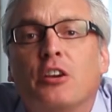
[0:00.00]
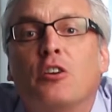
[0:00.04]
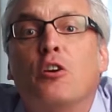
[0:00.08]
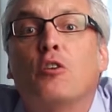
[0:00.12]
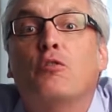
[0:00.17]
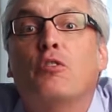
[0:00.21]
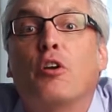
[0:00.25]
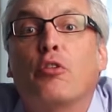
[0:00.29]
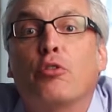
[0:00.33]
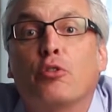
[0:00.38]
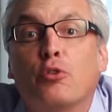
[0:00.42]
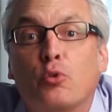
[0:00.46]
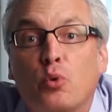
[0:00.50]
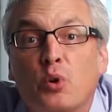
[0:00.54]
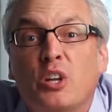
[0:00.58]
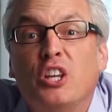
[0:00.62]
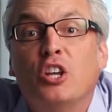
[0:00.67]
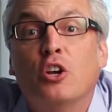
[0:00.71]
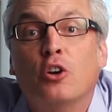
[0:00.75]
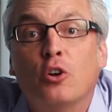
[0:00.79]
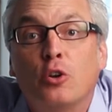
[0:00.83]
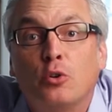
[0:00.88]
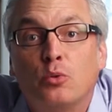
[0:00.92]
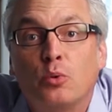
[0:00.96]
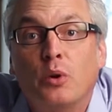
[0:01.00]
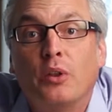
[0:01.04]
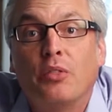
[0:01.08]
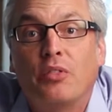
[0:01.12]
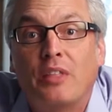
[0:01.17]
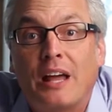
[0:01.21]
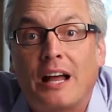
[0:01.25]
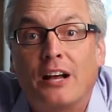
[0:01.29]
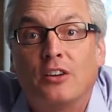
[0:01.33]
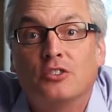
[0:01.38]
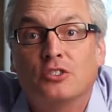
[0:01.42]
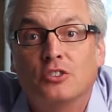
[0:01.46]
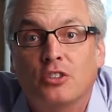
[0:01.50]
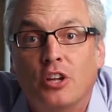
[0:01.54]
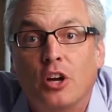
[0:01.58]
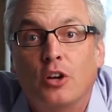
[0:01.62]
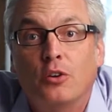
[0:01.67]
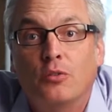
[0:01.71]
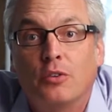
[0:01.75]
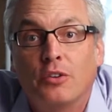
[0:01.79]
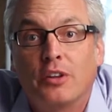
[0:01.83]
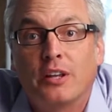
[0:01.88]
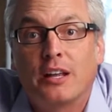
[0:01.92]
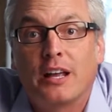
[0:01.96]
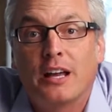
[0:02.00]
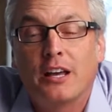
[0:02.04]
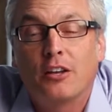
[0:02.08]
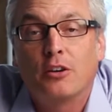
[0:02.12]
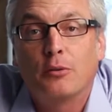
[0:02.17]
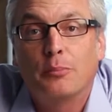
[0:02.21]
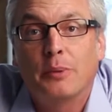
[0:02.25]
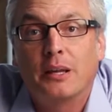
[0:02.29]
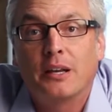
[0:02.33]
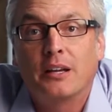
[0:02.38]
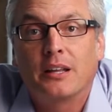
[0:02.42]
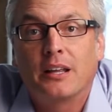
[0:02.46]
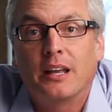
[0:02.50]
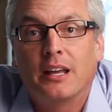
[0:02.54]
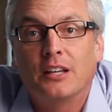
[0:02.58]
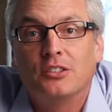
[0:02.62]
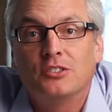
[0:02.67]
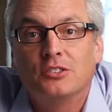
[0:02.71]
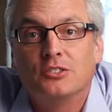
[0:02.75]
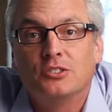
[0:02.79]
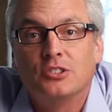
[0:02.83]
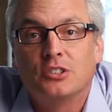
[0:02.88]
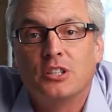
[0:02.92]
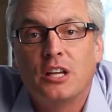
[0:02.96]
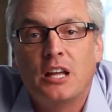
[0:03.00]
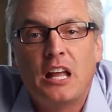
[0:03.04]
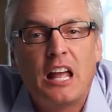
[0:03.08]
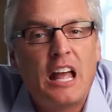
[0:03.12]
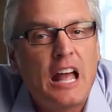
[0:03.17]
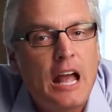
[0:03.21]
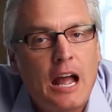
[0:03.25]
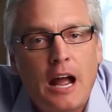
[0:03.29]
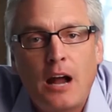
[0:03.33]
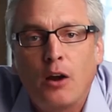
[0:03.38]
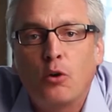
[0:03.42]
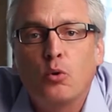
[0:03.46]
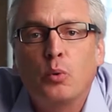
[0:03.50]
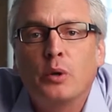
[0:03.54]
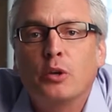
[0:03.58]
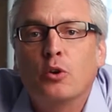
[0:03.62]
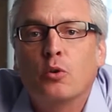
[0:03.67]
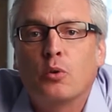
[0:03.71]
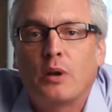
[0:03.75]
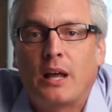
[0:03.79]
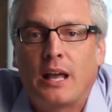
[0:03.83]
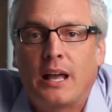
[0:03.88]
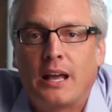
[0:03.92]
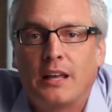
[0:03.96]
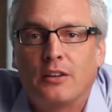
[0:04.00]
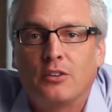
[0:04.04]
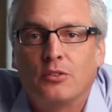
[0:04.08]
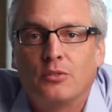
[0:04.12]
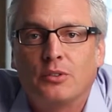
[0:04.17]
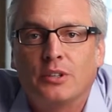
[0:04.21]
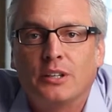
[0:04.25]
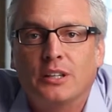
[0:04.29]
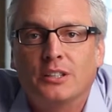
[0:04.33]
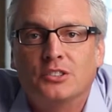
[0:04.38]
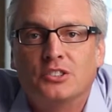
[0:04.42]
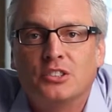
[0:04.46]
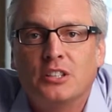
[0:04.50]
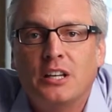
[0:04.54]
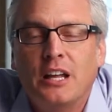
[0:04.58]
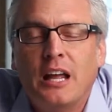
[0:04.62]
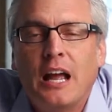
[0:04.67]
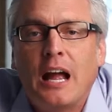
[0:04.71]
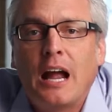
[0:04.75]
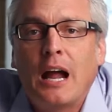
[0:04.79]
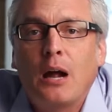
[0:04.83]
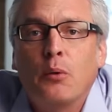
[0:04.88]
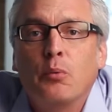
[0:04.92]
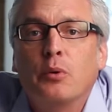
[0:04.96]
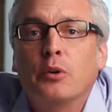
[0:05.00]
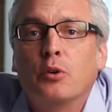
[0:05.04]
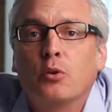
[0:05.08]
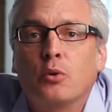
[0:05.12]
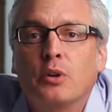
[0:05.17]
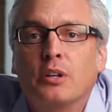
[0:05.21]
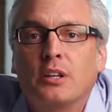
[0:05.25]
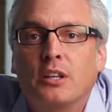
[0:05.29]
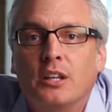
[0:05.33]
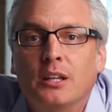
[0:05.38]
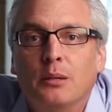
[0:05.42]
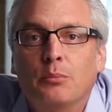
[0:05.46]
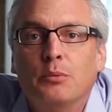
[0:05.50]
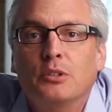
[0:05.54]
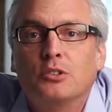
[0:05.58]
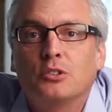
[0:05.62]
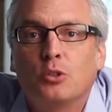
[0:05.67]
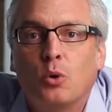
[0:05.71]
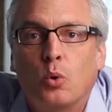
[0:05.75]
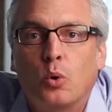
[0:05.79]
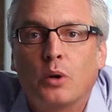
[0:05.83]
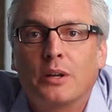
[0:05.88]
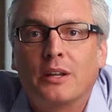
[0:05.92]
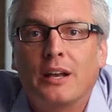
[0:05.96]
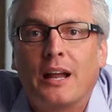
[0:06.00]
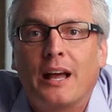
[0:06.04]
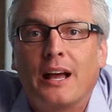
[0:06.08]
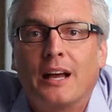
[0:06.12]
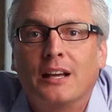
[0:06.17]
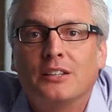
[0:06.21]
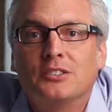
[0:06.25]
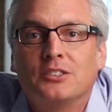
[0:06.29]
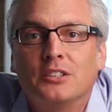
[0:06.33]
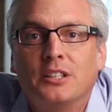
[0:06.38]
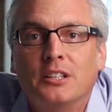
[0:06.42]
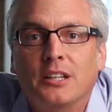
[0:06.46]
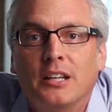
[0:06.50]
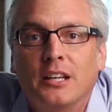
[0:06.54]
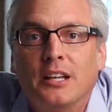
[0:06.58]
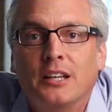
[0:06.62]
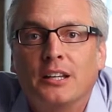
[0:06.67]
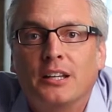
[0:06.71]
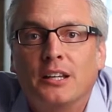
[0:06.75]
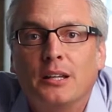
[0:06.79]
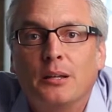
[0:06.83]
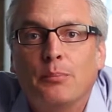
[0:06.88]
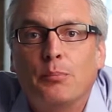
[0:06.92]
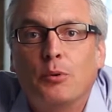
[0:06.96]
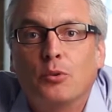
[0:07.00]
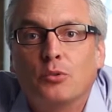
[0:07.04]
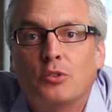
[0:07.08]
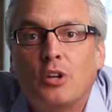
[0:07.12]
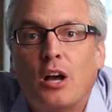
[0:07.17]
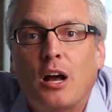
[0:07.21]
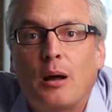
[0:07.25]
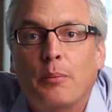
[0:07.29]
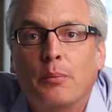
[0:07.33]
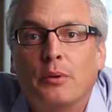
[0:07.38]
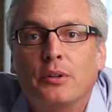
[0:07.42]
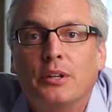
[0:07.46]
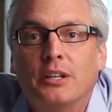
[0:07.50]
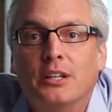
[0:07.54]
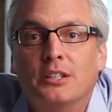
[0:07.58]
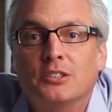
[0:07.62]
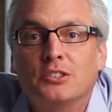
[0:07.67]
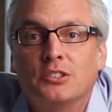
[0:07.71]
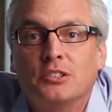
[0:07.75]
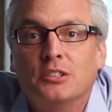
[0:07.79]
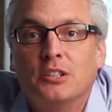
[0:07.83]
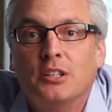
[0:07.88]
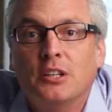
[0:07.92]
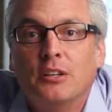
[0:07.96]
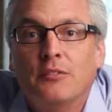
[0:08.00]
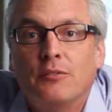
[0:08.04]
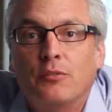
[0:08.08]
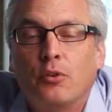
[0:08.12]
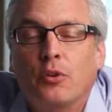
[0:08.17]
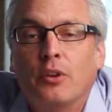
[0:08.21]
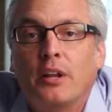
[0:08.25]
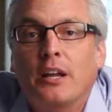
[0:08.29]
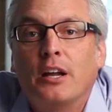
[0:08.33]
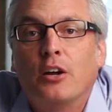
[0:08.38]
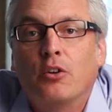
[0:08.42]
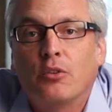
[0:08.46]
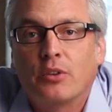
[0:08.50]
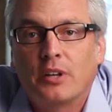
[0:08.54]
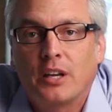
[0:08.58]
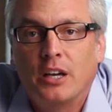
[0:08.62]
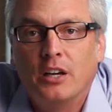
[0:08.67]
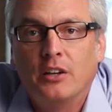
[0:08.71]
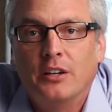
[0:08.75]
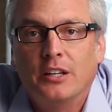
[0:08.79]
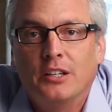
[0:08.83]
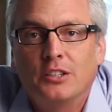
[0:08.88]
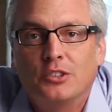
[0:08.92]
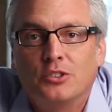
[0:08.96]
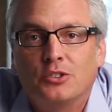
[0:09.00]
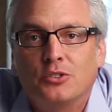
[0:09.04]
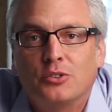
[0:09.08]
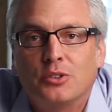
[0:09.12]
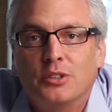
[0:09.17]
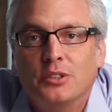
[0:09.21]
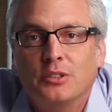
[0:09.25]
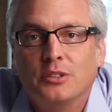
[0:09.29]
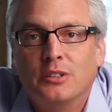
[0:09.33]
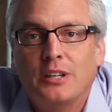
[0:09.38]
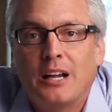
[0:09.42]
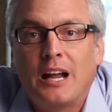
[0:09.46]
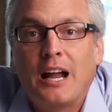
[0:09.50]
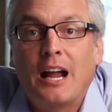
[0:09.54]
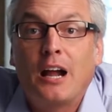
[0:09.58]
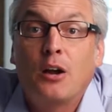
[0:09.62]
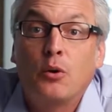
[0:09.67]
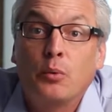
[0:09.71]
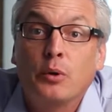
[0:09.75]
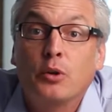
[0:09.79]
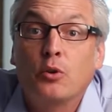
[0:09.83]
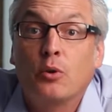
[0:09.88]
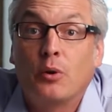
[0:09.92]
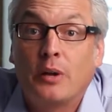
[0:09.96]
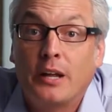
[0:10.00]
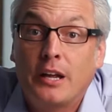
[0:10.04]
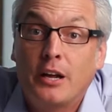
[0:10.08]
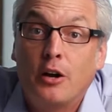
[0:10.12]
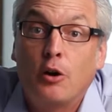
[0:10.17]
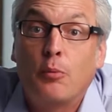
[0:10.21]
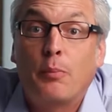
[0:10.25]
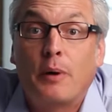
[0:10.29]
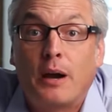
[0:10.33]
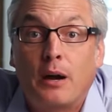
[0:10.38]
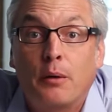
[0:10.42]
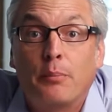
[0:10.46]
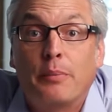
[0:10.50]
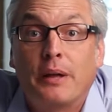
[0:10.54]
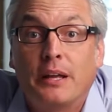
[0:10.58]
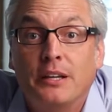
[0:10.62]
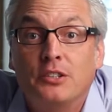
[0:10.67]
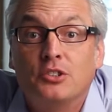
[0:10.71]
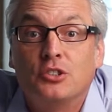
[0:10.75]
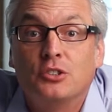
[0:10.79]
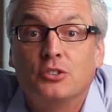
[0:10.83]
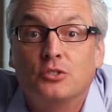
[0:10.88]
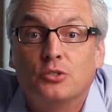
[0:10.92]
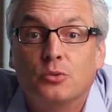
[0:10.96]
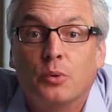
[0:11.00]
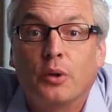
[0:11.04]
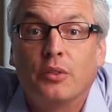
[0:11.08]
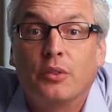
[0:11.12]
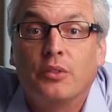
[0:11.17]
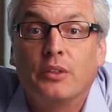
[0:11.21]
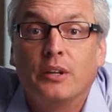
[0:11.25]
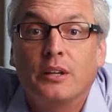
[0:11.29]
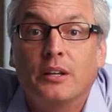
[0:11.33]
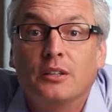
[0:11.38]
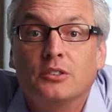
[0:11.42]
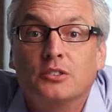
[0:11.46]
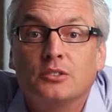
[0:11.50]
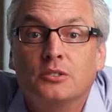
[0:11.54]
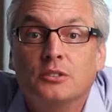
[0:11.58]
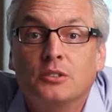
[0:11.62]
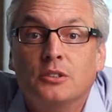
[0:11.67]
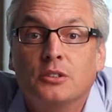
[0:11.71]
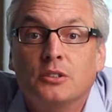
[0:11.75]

There are over 300,000 over-the-counter medications. How are we going to handle this? How are we going to keep this organized and keep on top of this for the healthcare industry? How are we going to help our patients with this?